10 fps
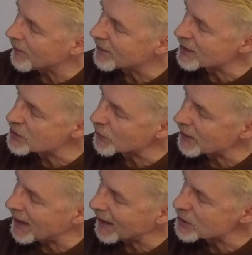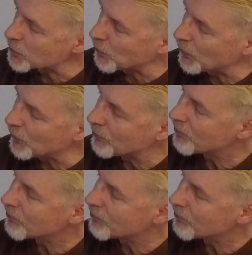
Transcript: These are the actual